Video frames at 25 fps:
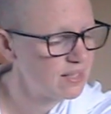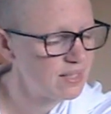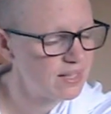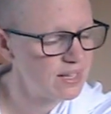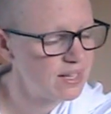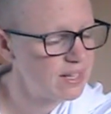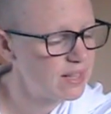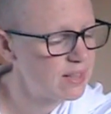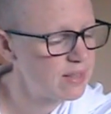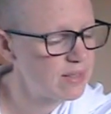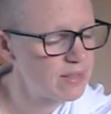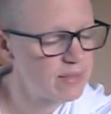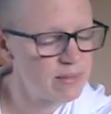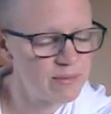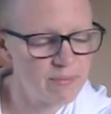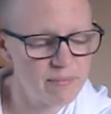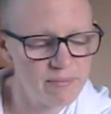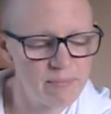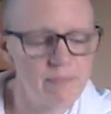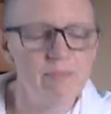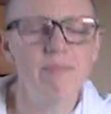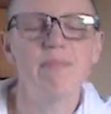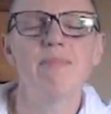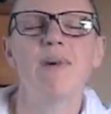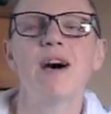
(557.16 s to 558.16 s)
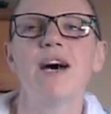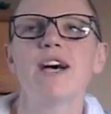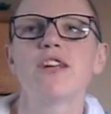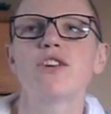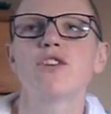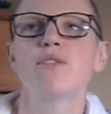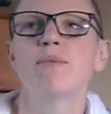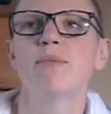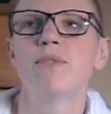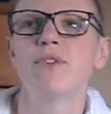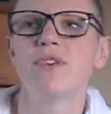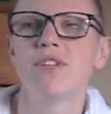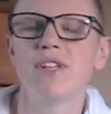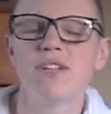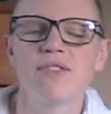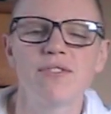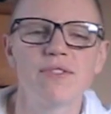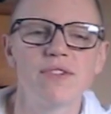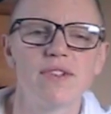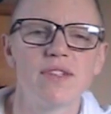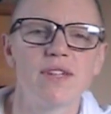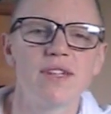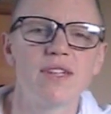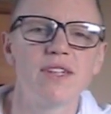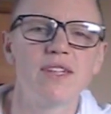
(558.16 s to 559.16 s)
it's much more
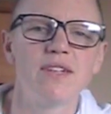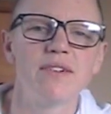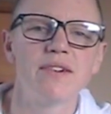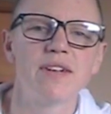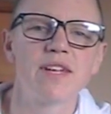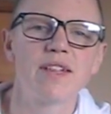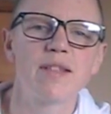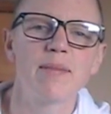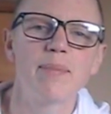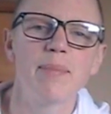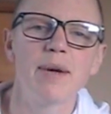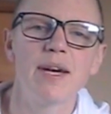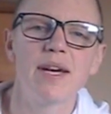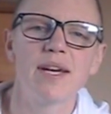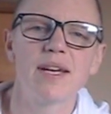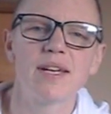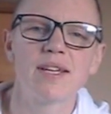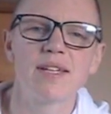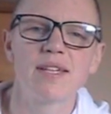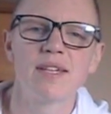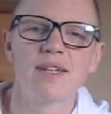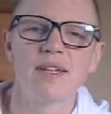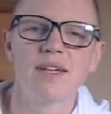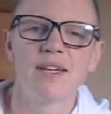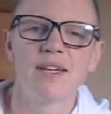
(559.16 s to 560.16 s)
different than you expect.